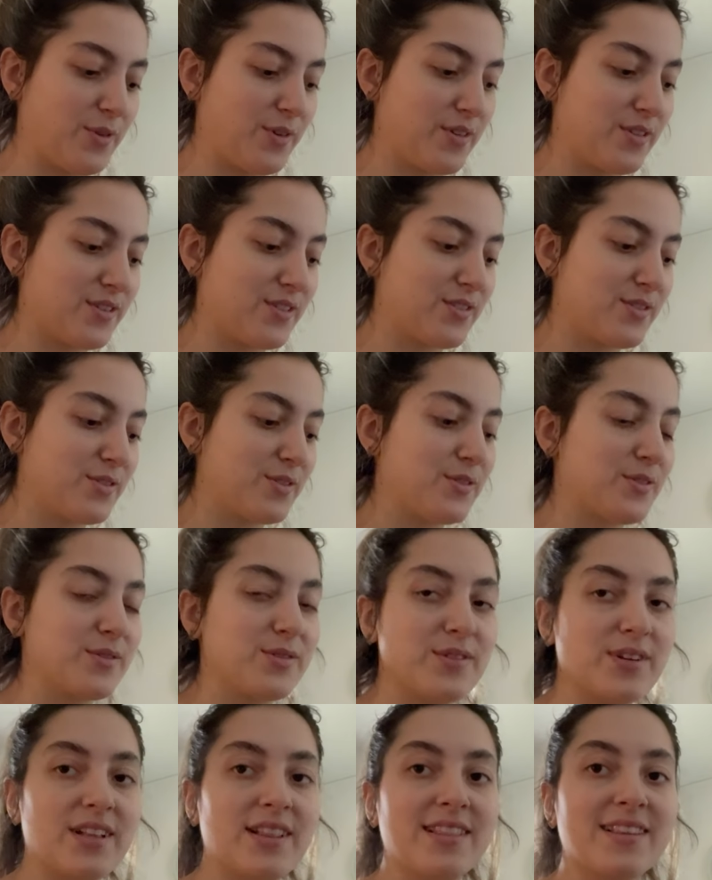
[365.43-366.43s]
wanted
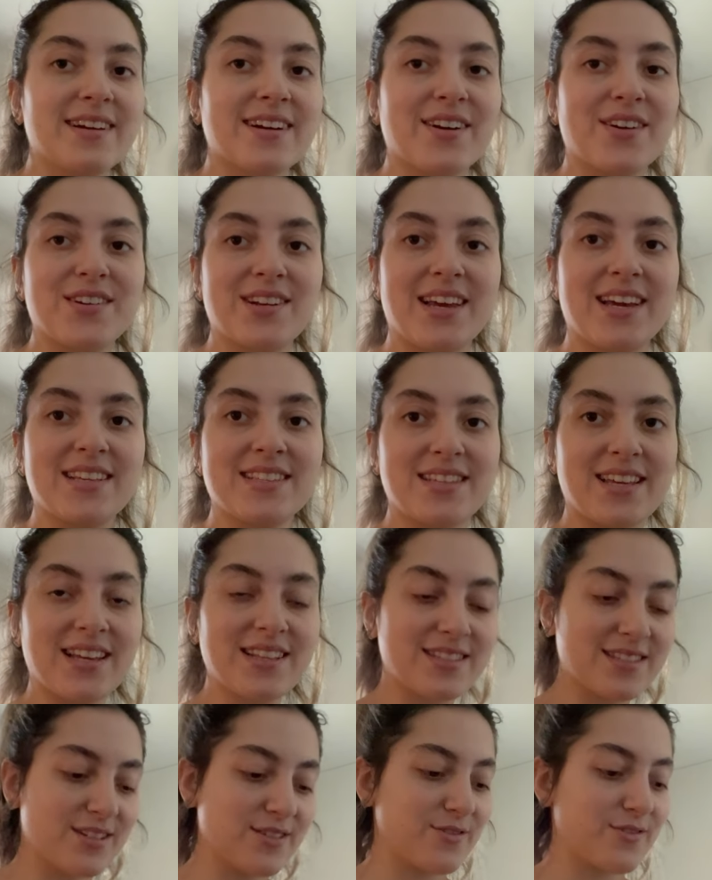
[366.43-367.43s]
to look on his
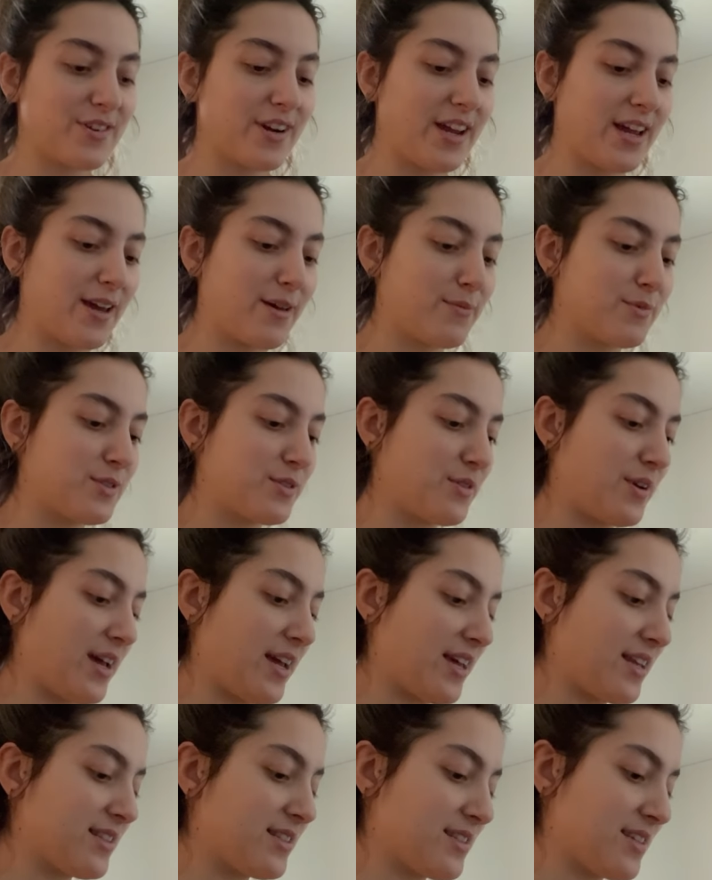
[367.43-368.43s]
Instagram so I
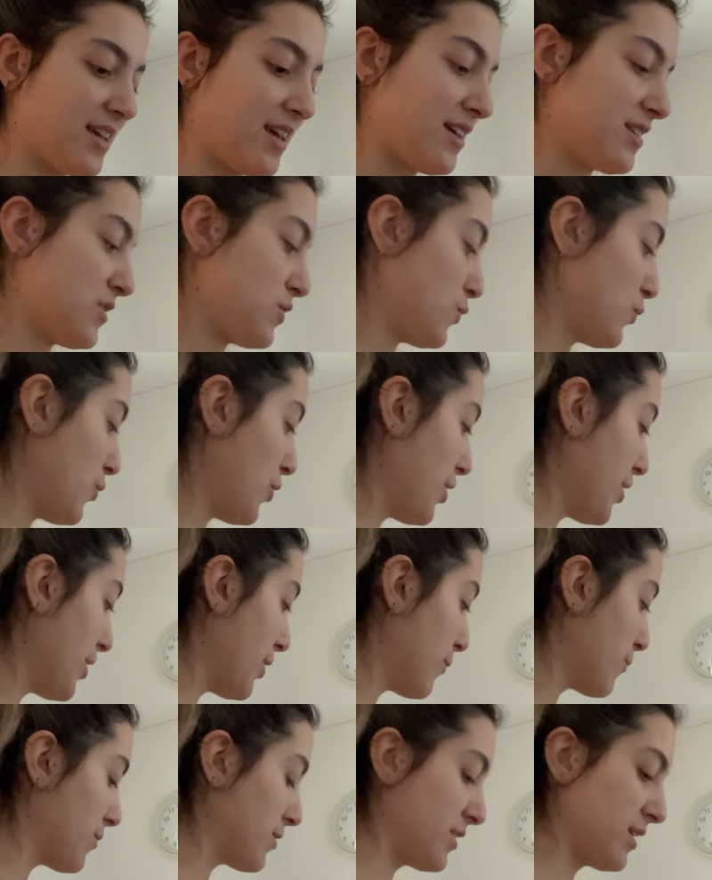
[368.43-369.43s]
can see his
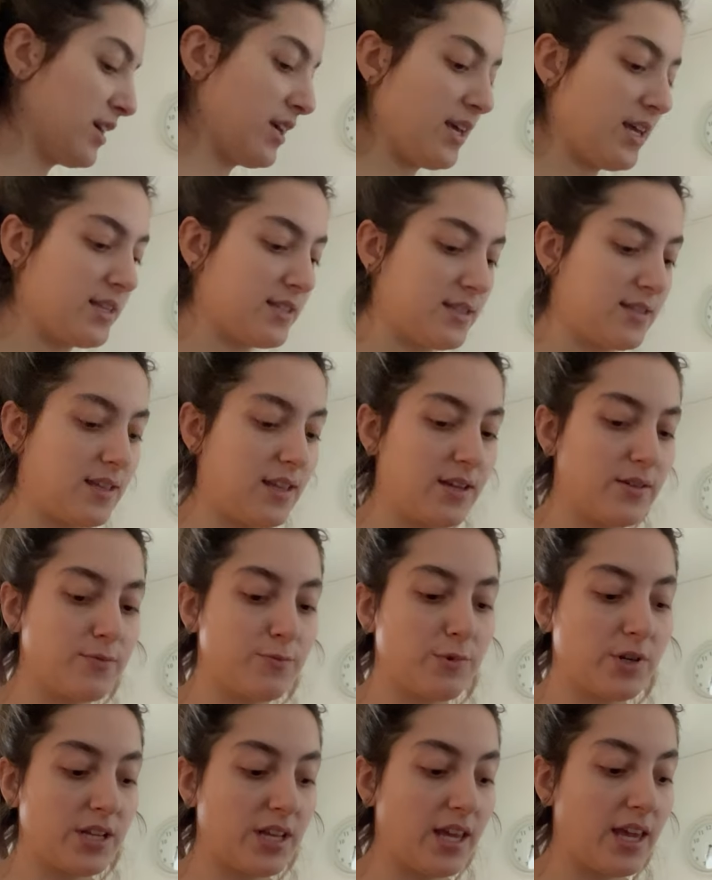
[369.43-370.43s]
work, what he's,
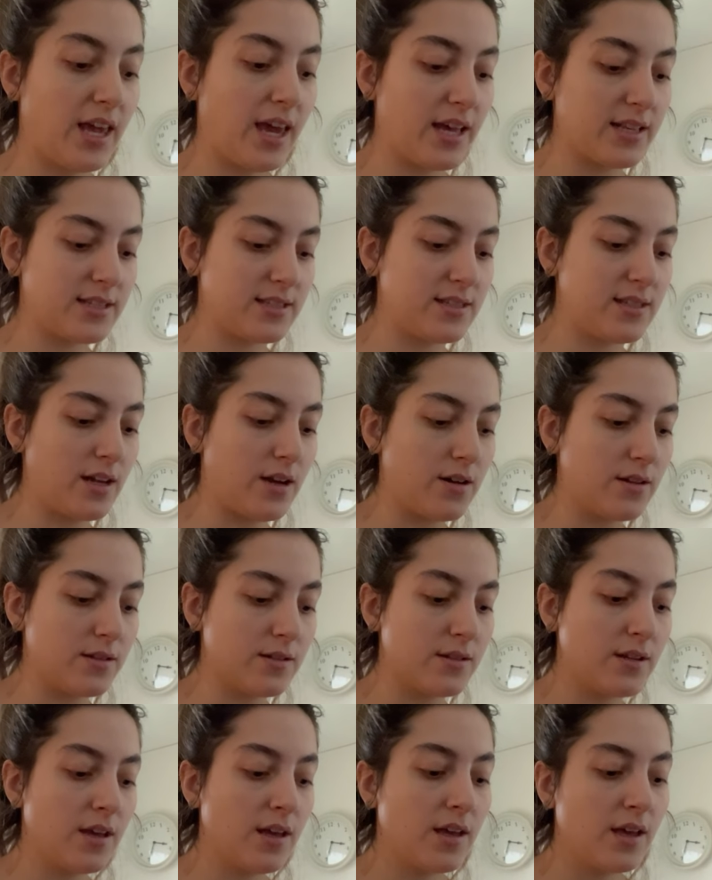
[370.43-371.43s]
what he has
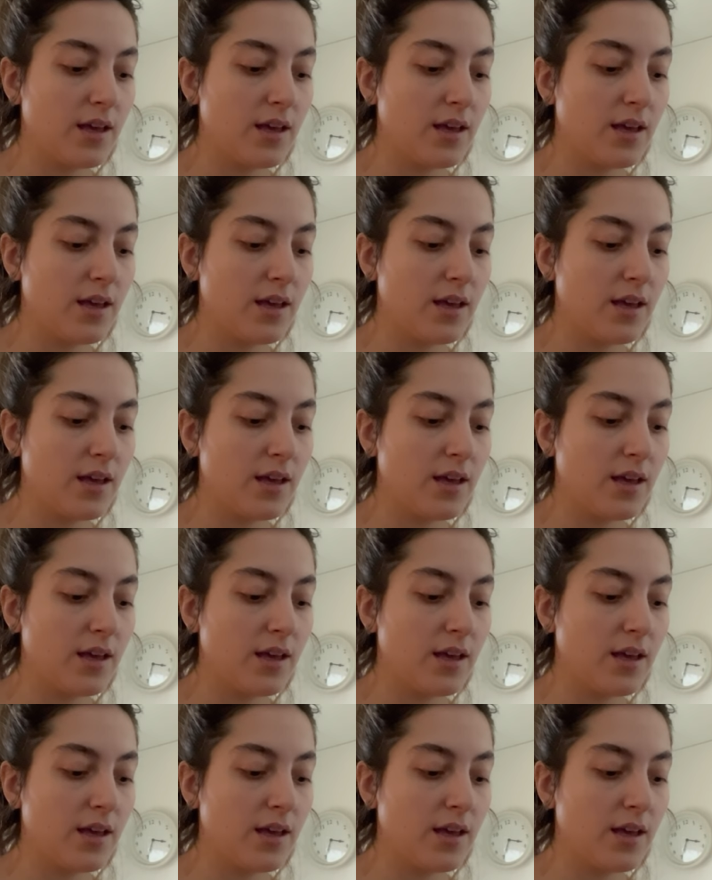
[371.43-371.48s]
done